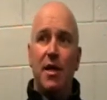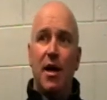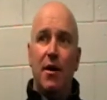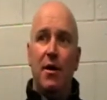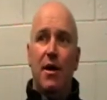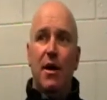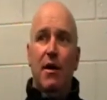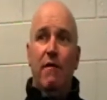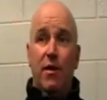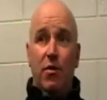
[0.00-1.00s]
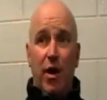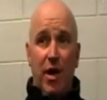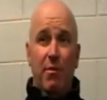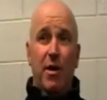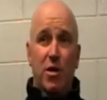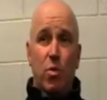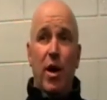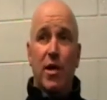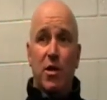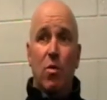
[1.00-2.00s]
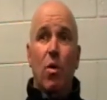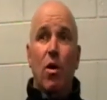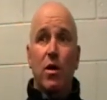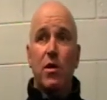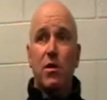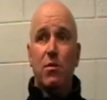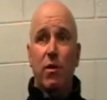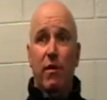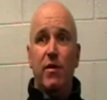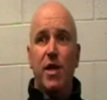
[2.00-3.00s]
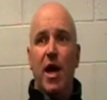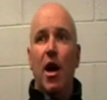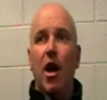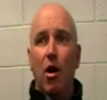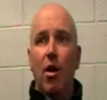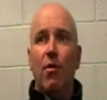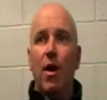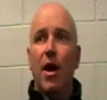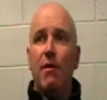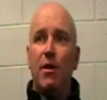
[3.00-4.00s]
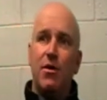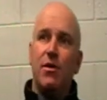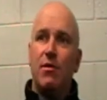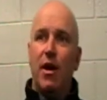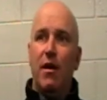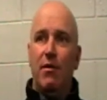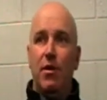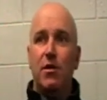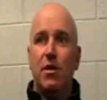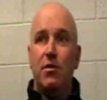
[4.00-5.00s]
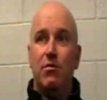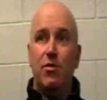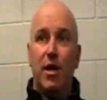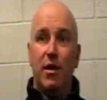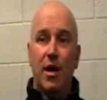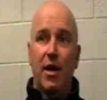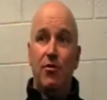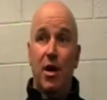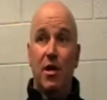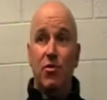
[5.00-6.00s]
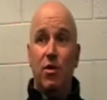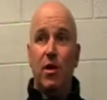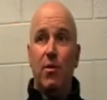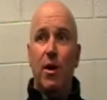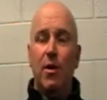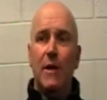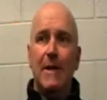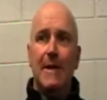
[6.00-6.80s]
So for the ground to be as wet as it was, we obviously had a lot of rain because the ground usually drains really well.